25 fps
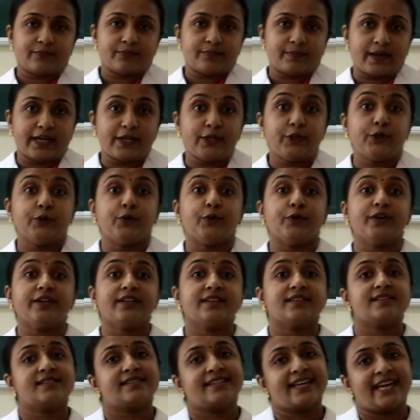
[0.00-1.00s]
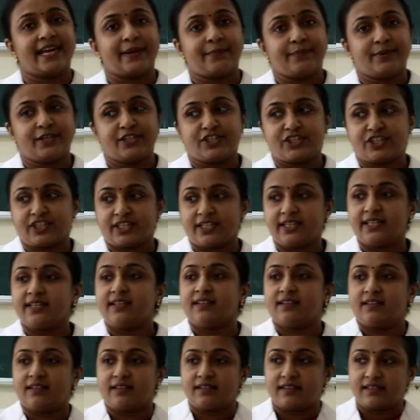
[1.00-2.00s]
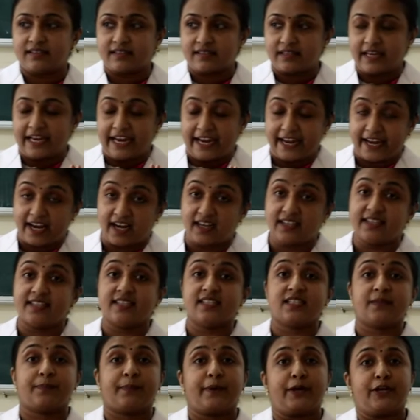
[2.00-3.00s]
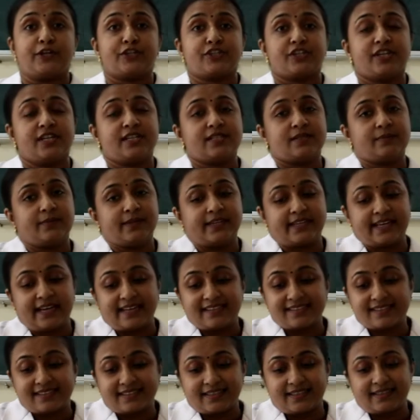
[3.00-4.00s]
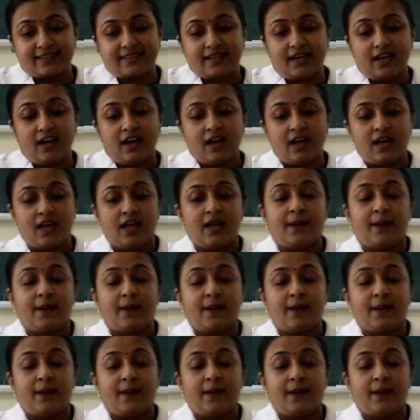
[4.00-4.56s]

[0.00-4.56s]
By doing this Abg in the ARDS patients, we can see the